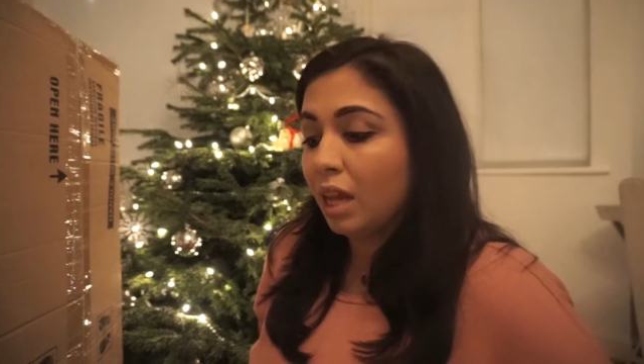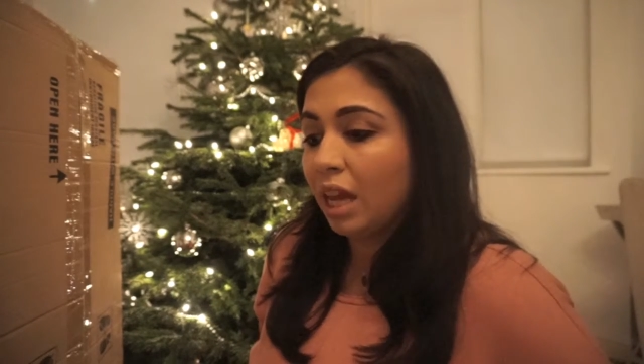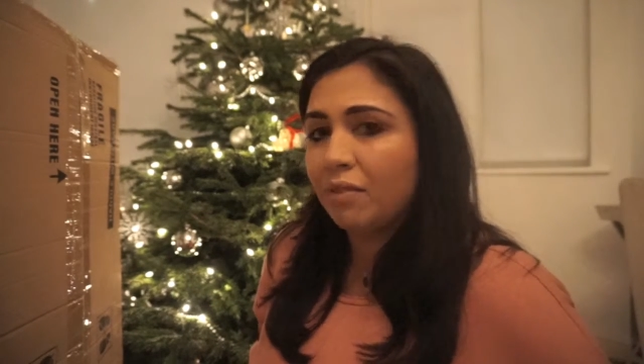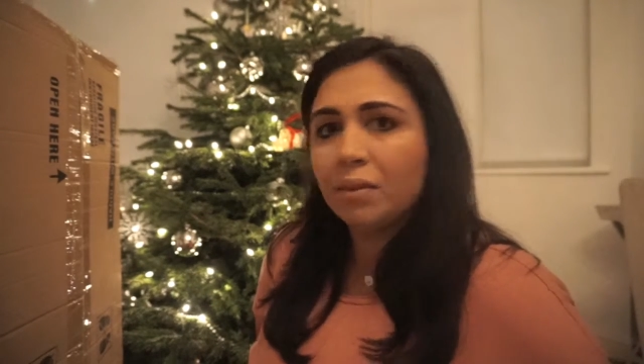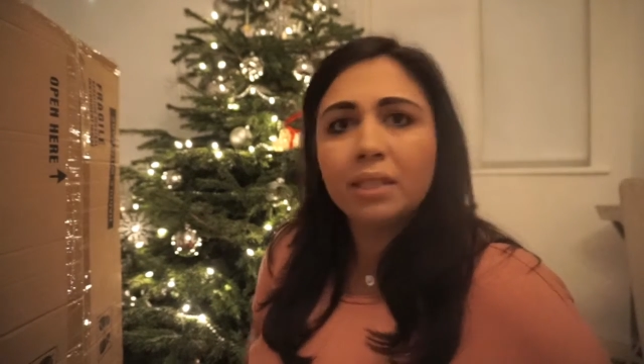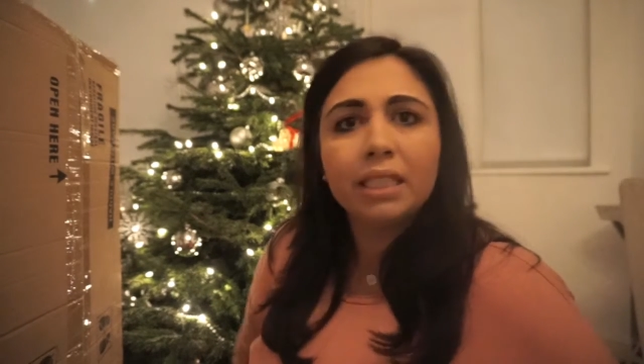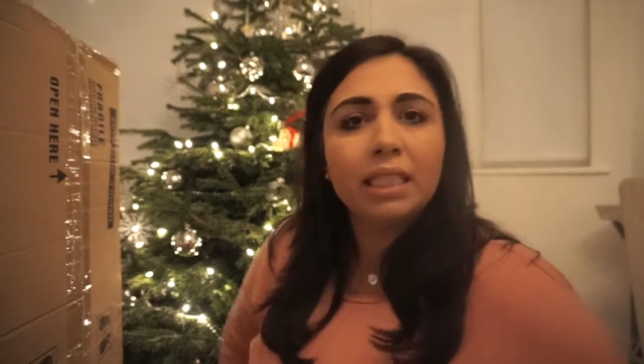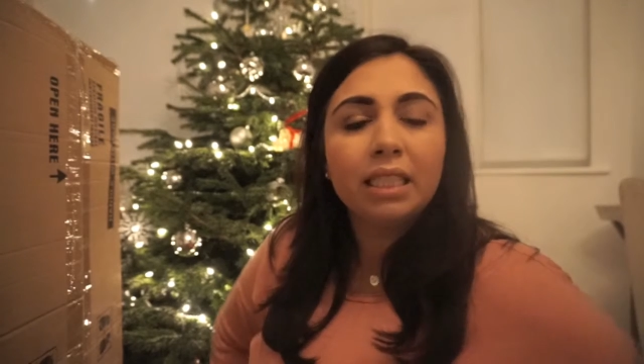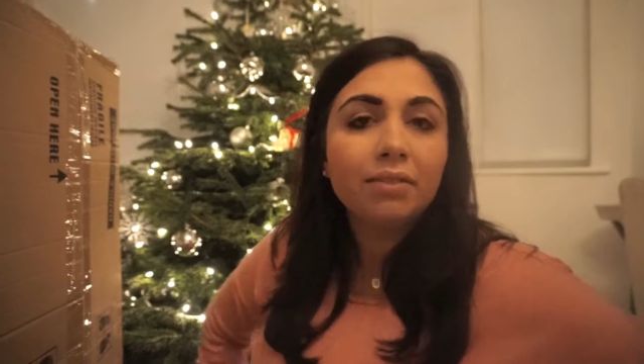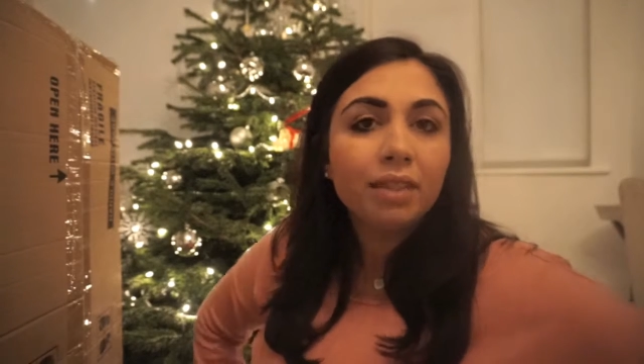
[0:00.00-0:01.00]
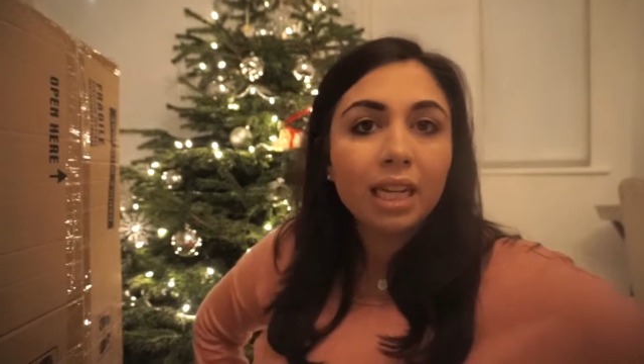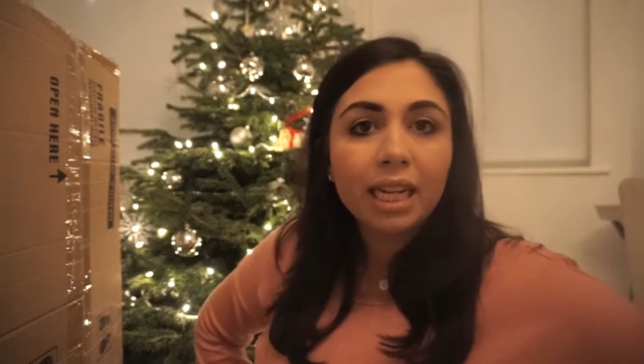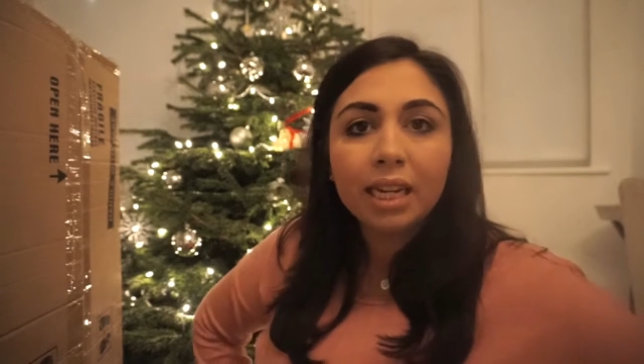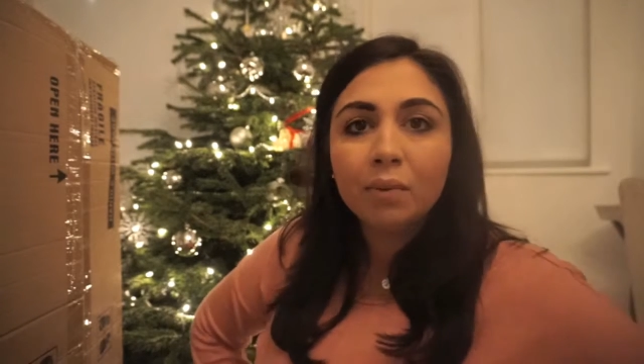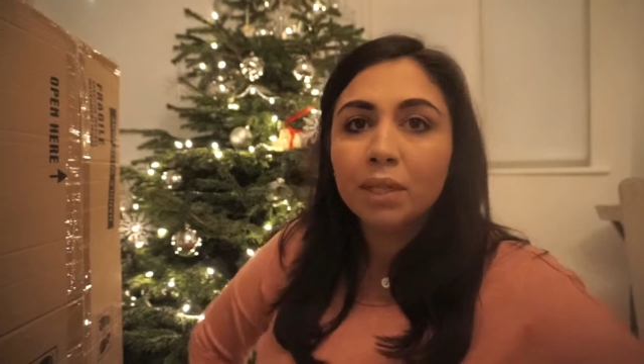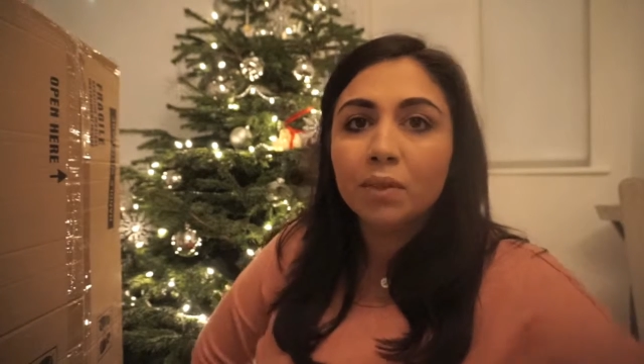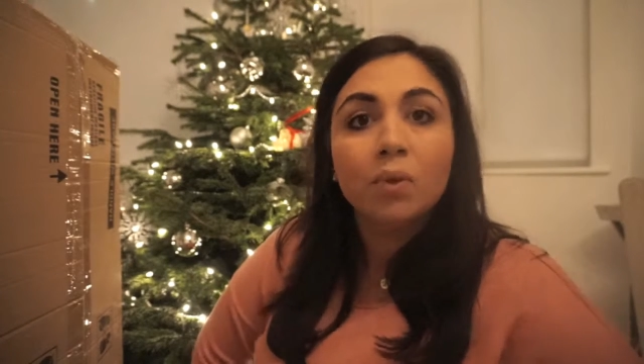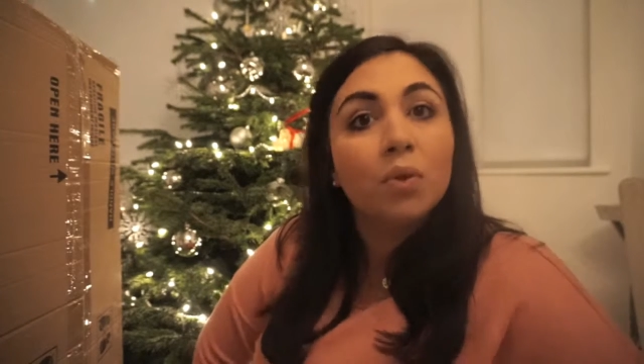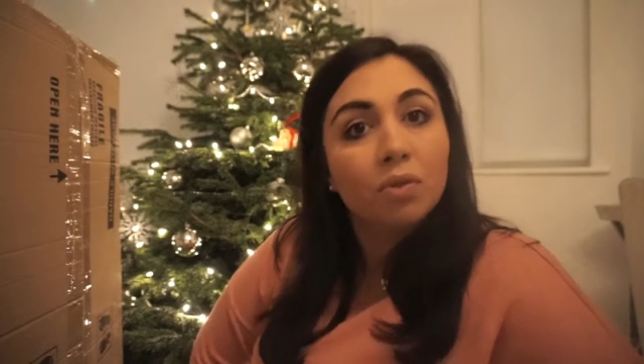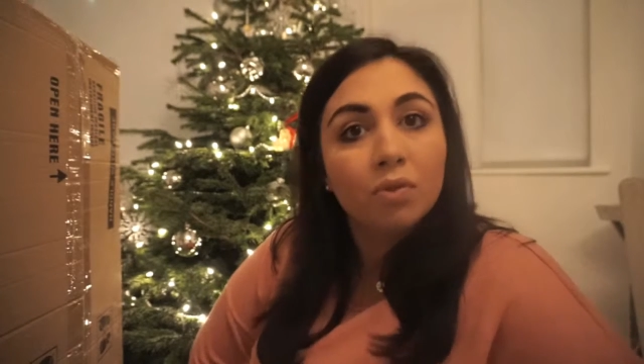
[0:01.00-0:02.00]
everyone does it differently. We do
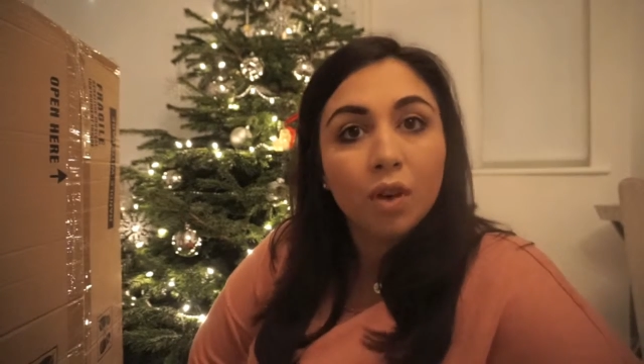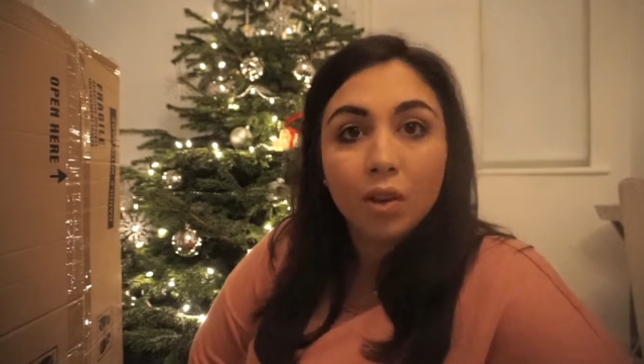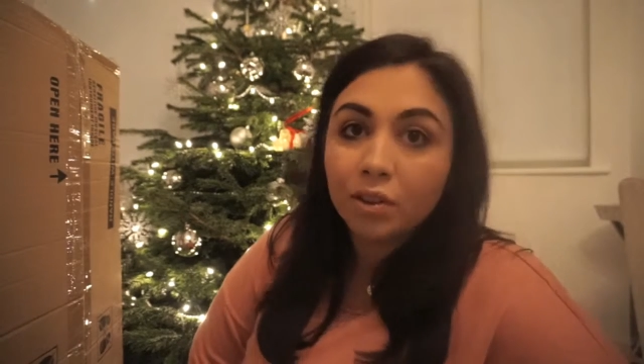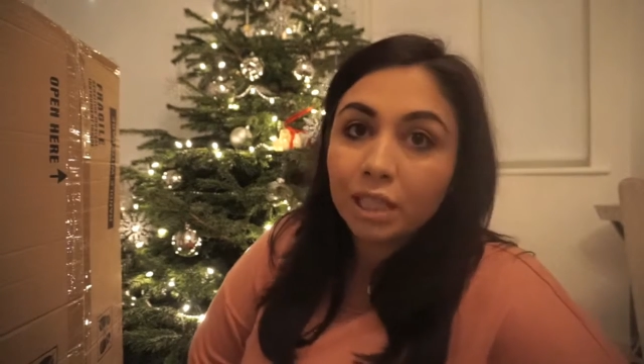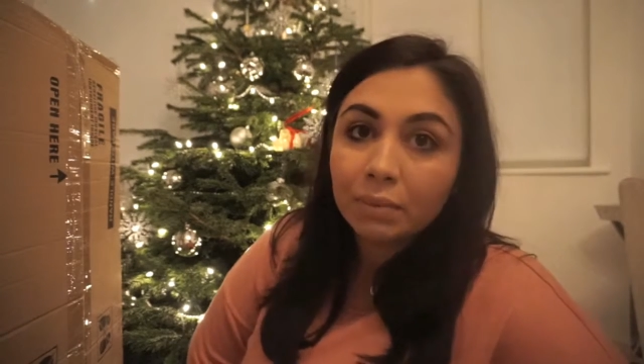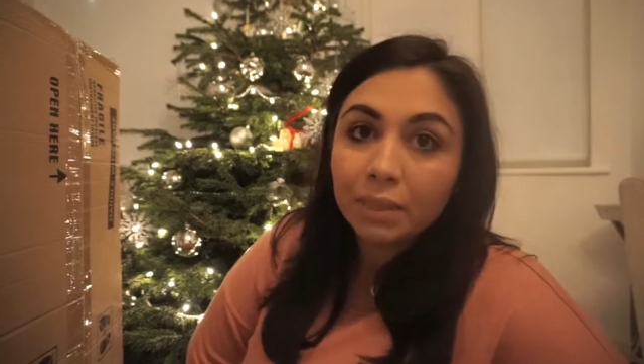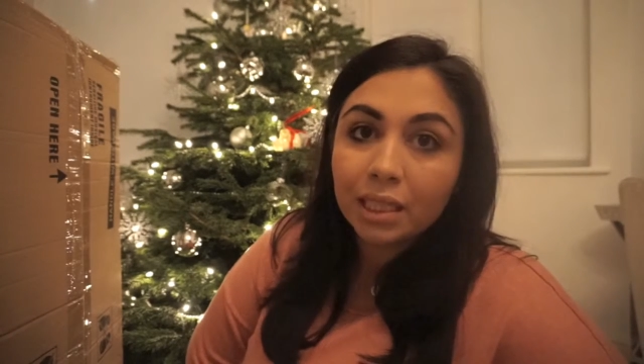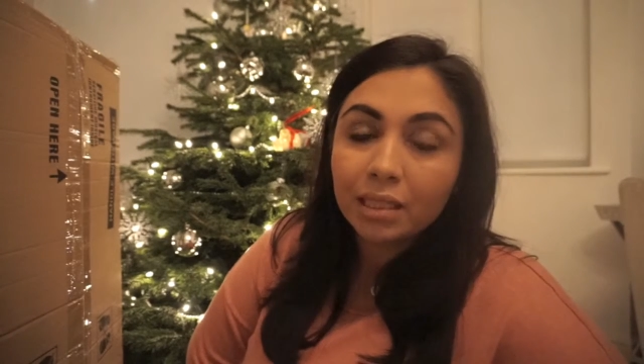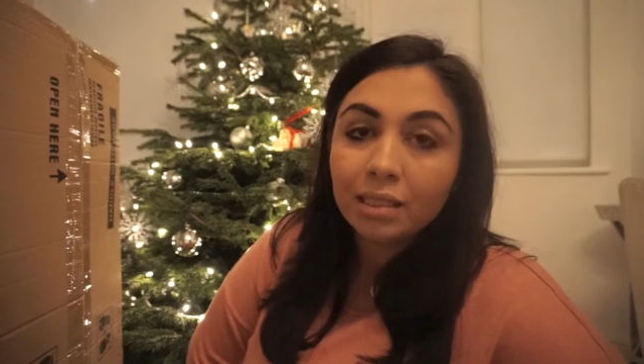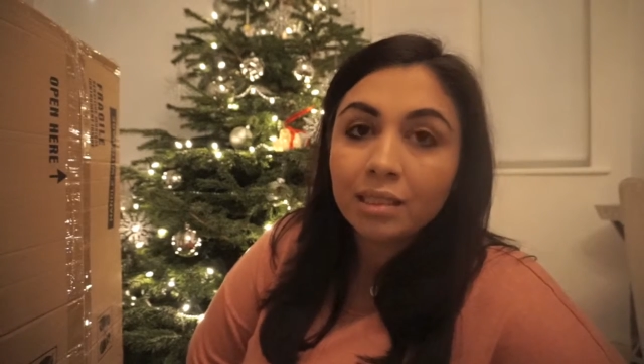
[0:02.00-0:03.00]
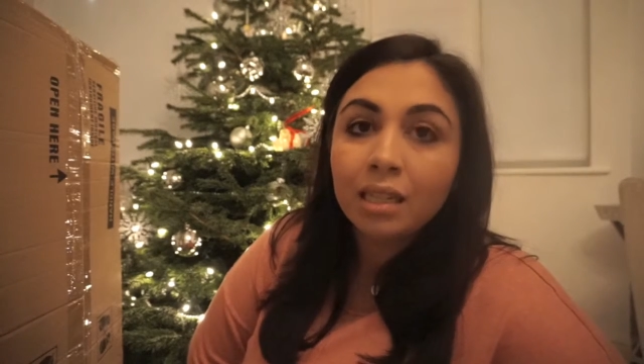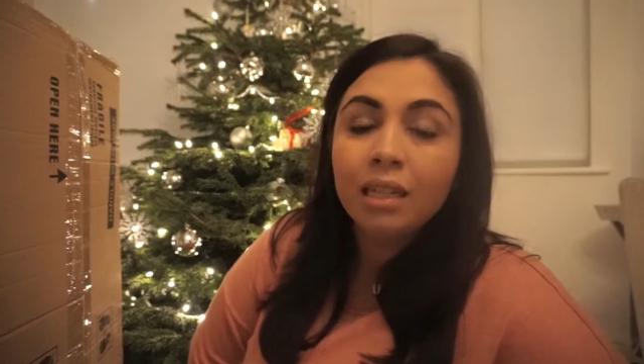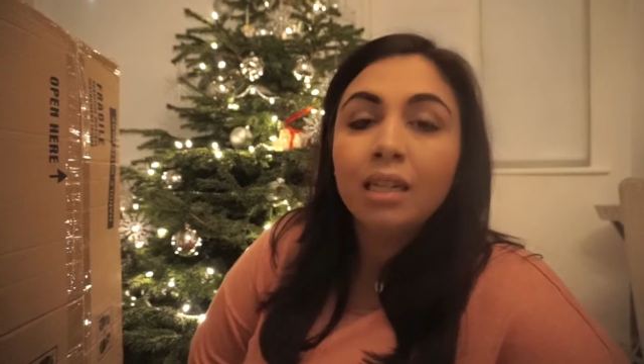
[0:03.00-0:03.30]
it all for Father Christmas.